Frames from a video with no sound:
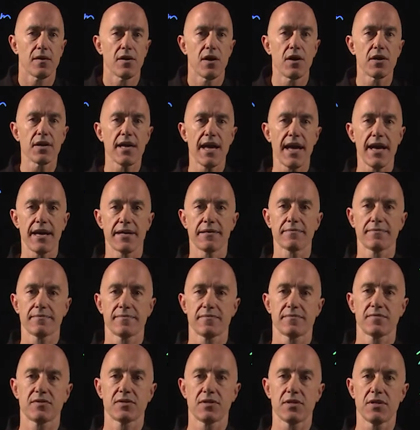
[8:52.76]
Okay,
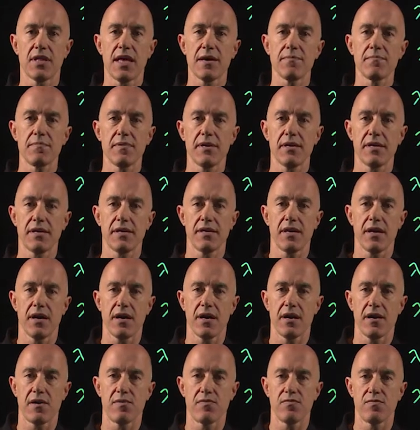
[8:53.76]
so let me
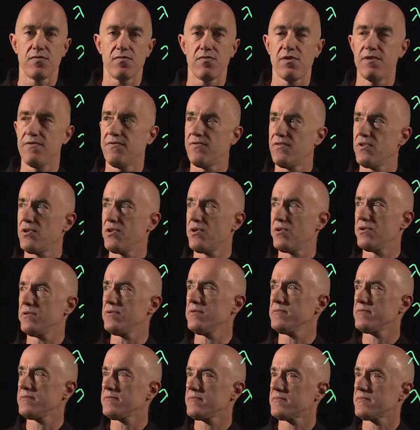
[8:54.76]
uh, review.